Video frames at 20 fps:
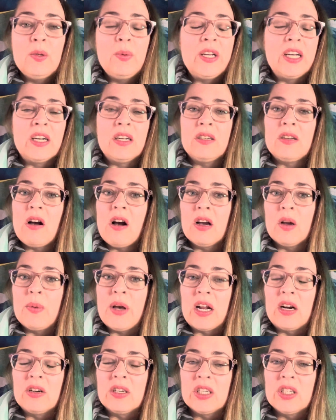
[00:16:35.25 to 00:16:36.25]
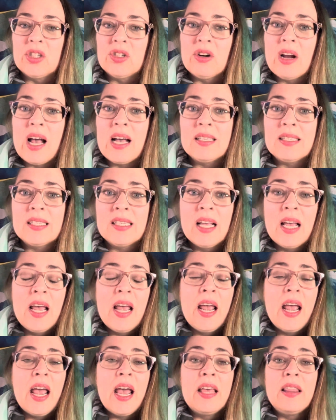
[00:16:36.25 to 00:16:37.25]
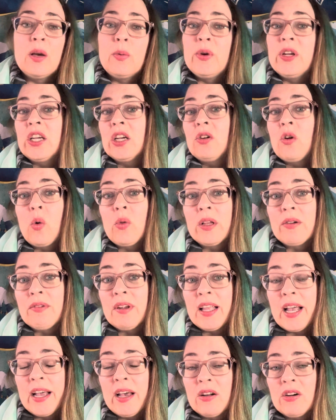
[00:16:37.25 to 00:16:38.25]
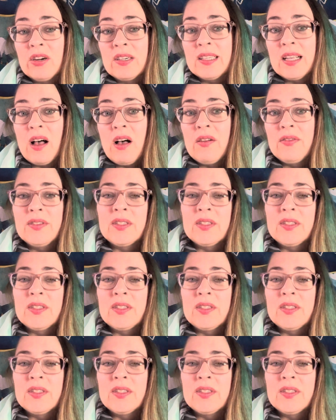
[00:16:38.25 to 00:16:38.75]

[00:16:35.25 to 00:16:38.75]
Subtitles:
we couldn't talk about our distress, and that we could only rely on ourselves.